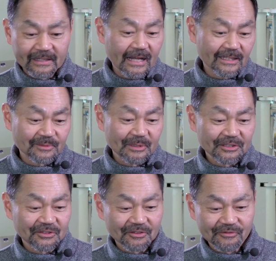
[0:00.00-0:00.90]
then not to
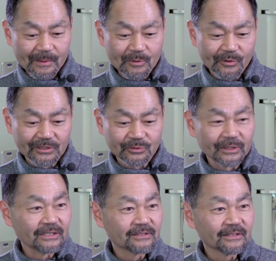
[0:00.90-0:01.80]
mention, on February
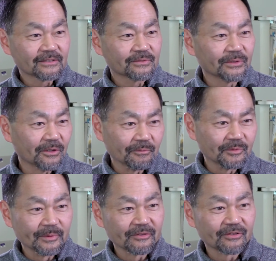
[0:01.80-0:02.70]
26th, we hope
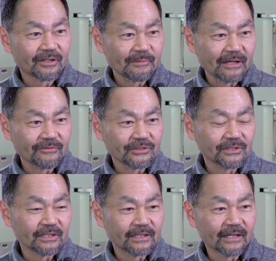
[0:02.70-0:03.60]
to be in front of the Mountain View
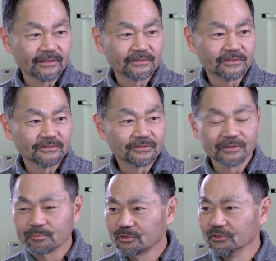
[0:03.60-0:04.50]
City Council
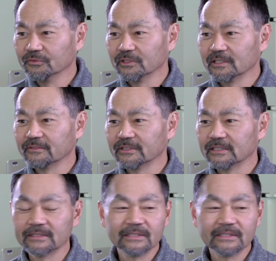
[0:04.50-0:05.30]
for approval of